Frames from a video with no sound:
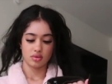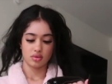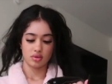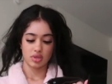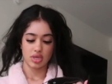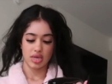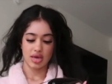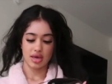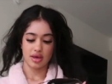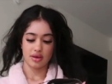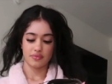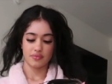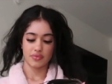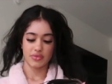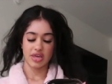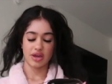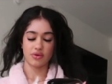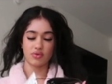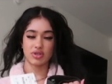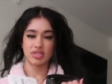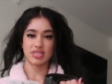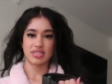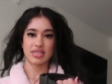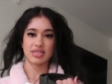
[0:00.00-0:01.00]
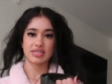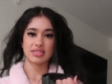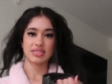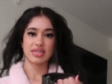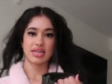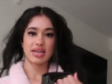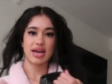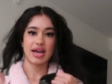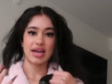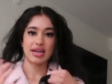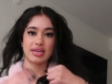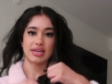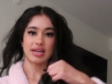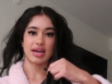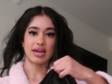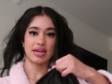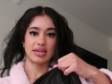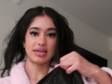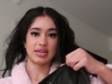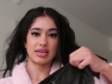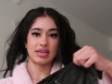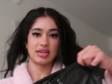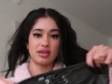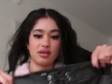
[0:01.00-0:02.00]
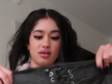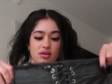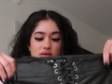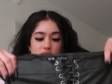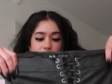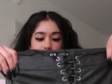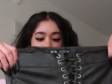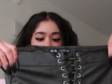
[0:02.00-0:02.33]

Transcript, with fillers: yeah they were 69.90